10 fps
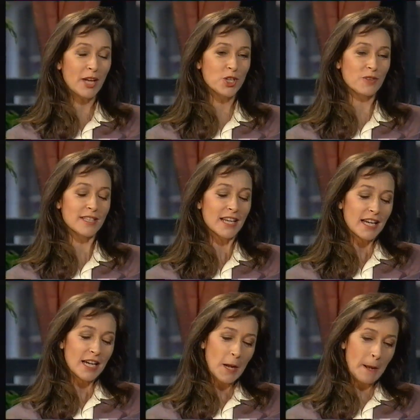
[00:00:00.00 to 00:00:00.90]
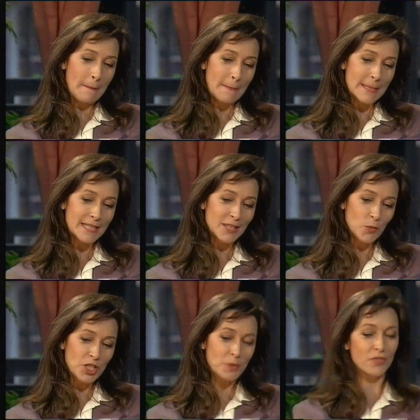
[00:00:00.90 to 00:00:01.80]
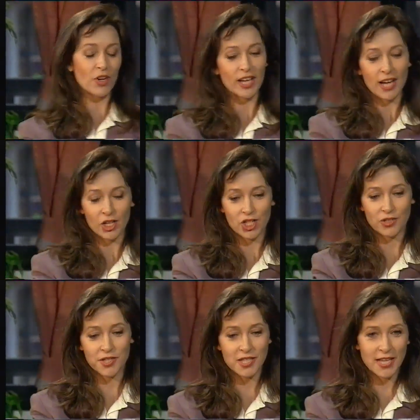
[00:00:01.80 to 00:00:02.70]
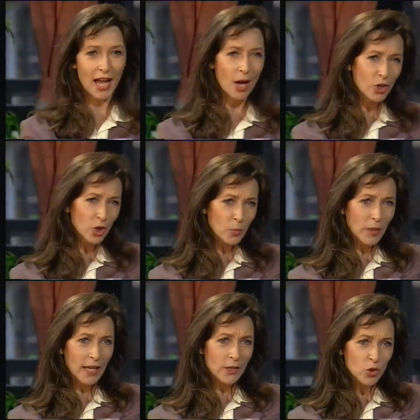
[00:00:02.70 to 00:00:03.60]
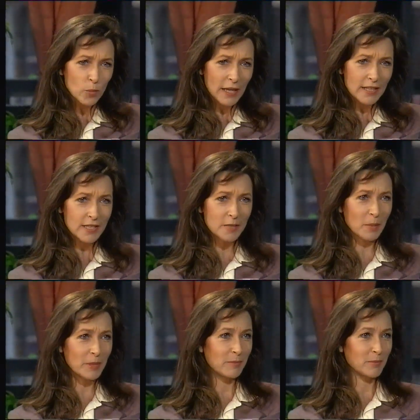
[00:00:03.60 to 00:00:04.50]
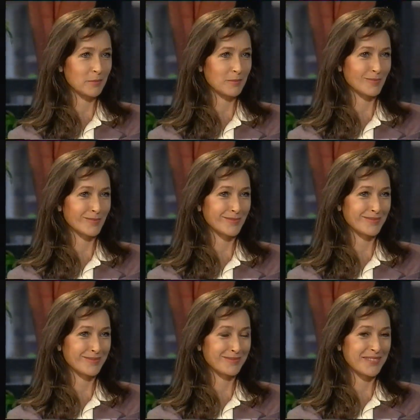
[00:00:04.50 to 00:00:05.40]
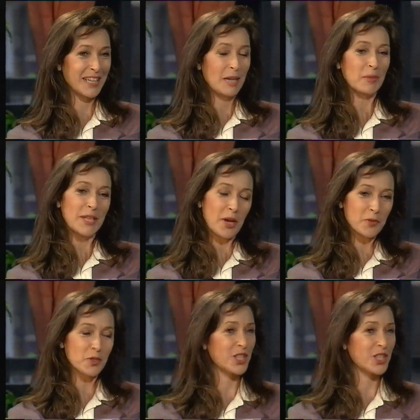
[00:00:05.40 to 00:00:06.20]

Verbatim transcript: Manageress. Um, when she was very young, she used to say, how can you be in two places, mummy? Mm. Yeah. But now, of course,